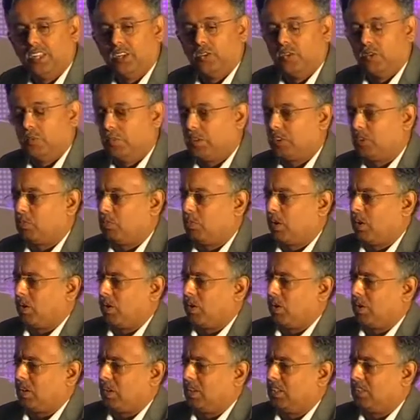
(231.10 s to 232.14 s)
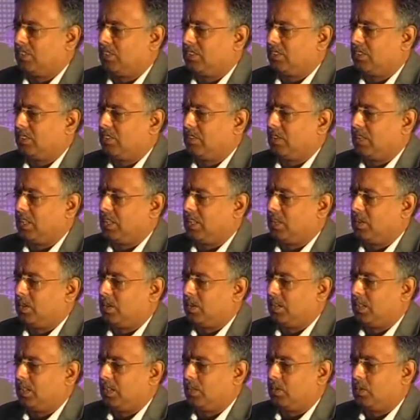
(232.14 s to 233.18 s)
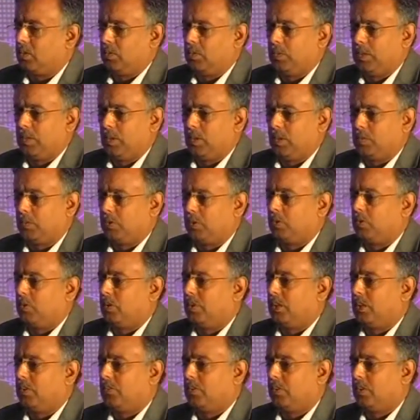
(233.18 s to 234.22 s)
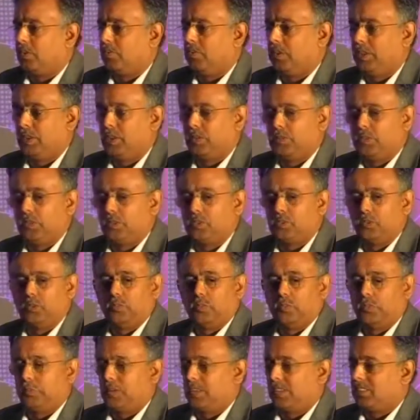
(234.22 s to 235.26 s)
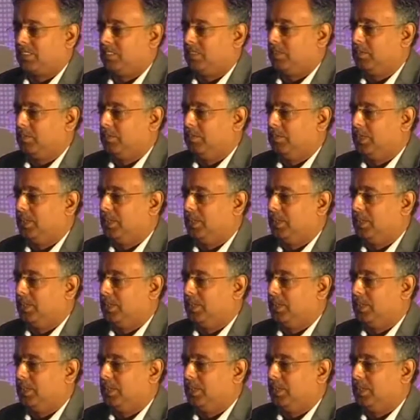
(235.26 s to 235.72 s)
into a much smaller organization where I thought there could be an opportunity for me to pursue my passion,